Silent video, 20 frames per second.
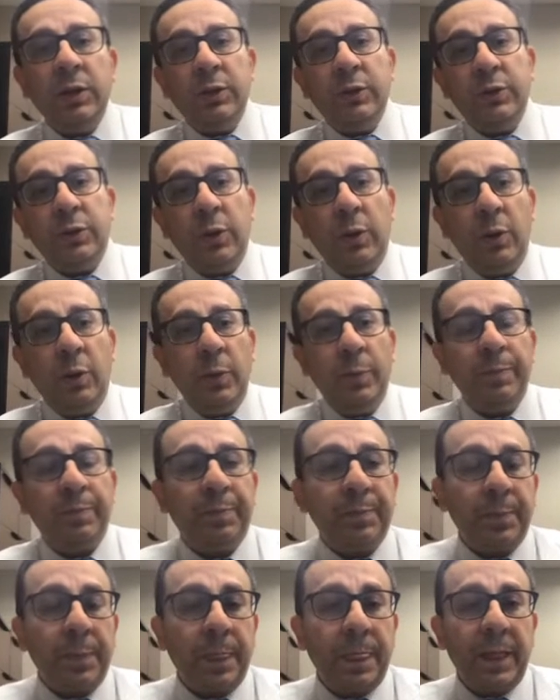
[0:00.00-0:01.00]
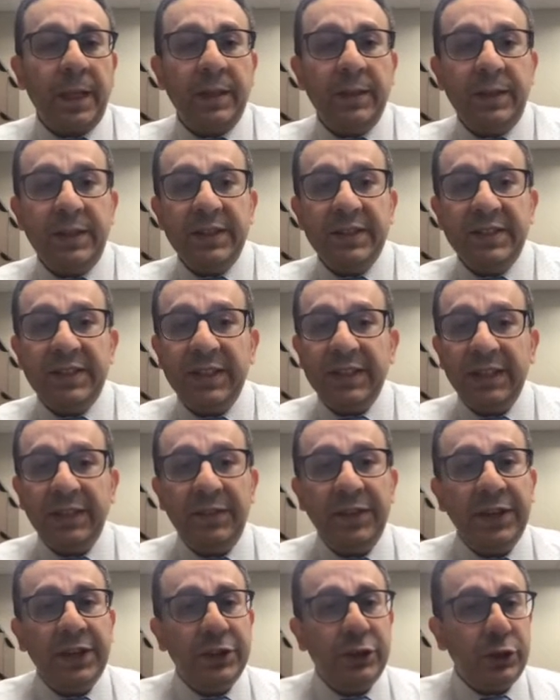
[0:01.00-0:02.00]
So there is
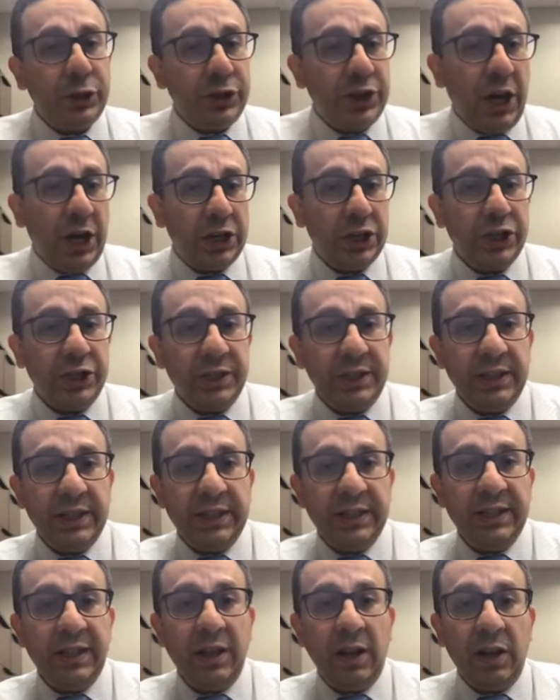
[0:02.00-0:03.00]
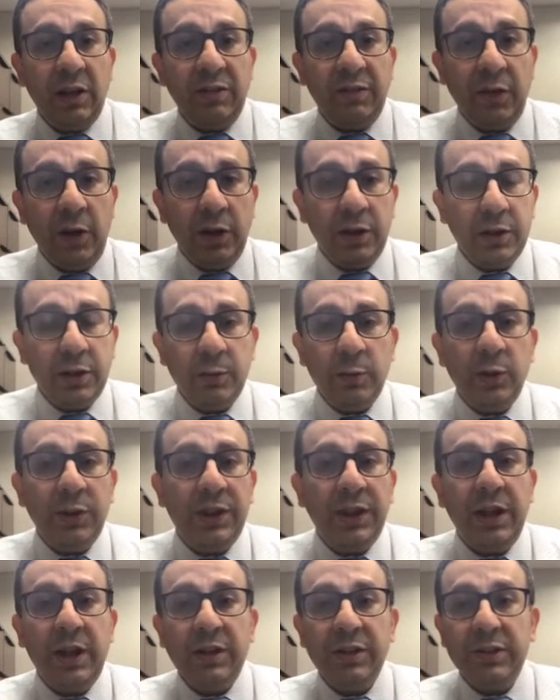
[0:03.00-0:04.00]
significant reduction in the lung volume
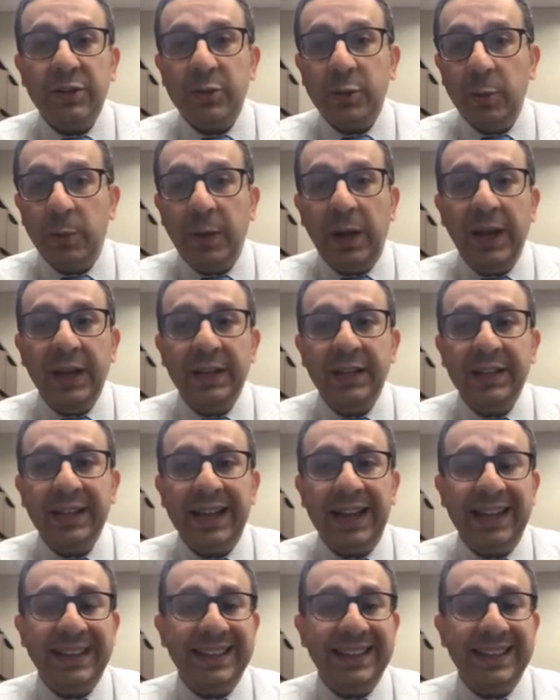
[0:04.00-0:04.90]
when they are in supine,